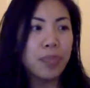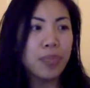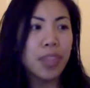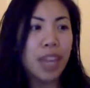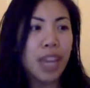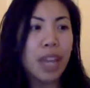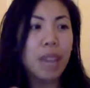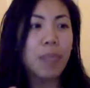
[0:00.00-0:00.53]

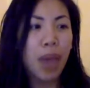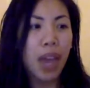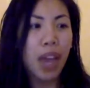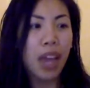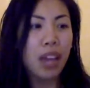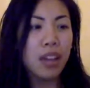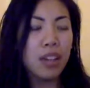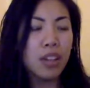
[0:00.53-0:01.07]
getting
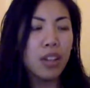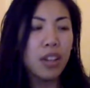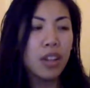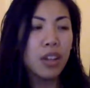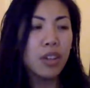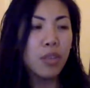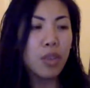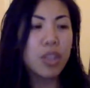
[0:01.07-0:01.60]
paid
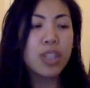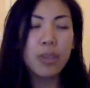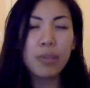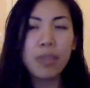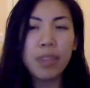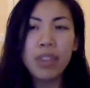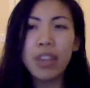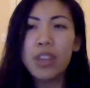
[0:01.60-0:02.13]
for
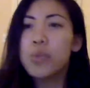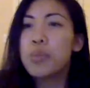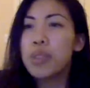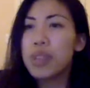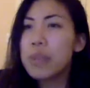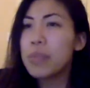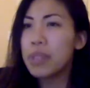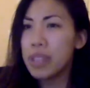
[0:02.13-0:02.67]
something that you
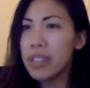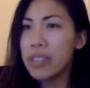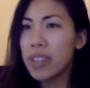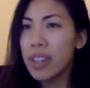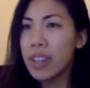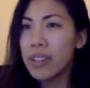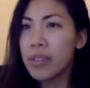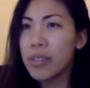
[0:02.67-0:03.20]
really believe
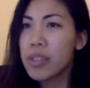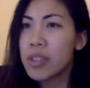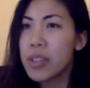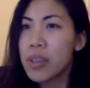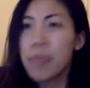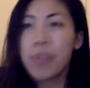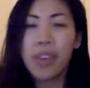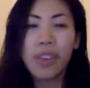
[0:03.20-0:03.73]
in, for
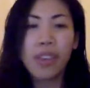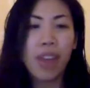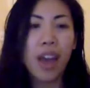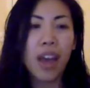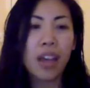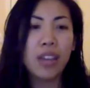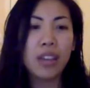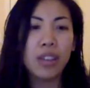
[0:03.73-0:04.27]
something
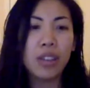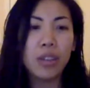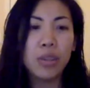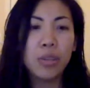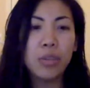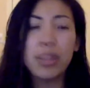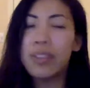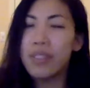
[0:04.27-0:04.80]
that
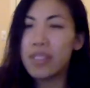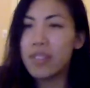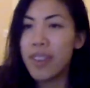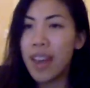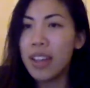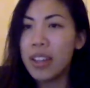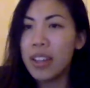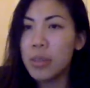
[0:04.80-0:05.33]
you believe is
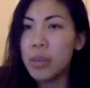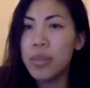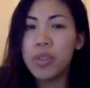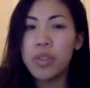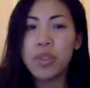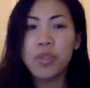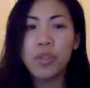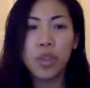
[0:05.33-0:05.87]
valuable,
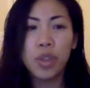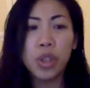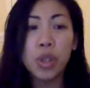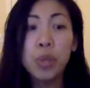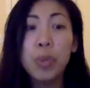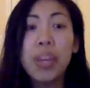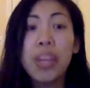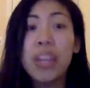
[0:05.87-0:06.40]
for
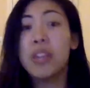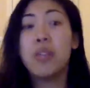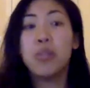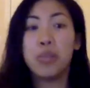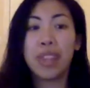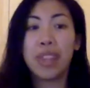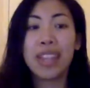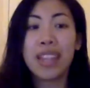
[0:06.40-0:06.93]
you being
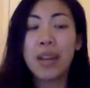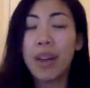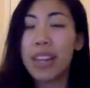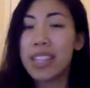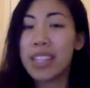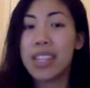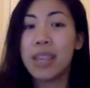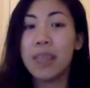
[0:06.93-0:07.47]
you. That's how
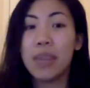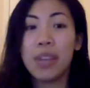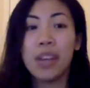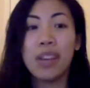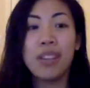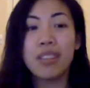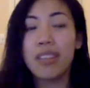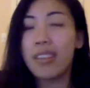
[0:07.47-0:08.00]
I see it,
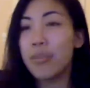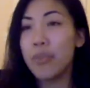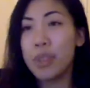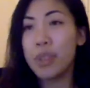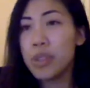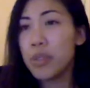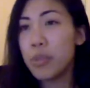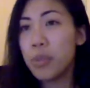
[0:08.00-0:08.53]
because
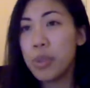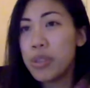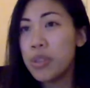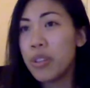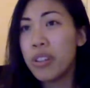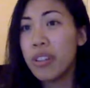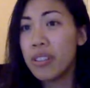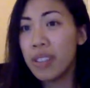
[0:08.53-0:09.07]
once
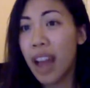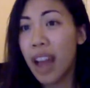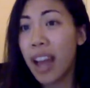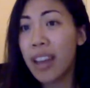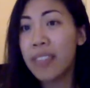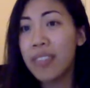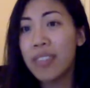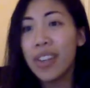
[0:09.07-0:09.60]
you're out
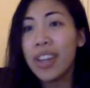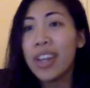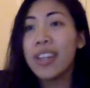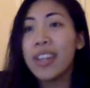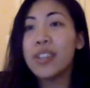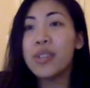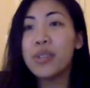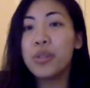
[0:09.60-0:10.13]
live,
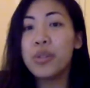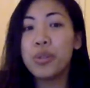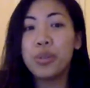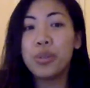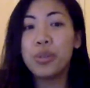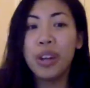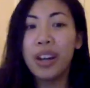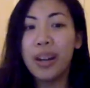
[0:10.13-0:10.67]

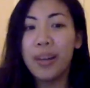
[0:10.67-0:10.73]
you